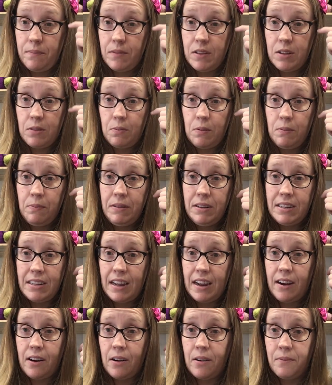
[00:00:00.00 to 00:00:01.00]
This one piece
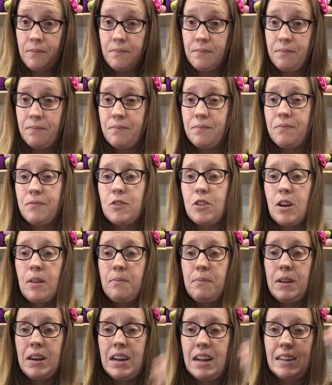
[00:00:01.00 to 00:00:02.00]
of hair. I
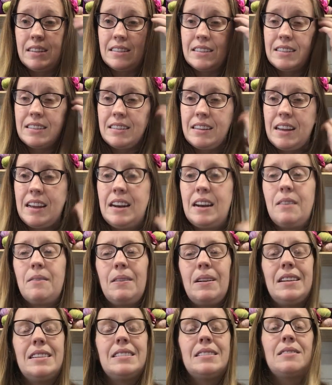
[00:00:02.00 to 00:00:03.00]
mean, nuts.
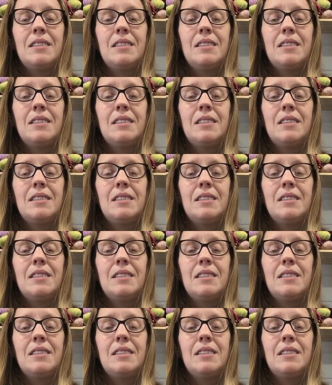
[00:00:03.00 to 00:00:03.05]
Anyways.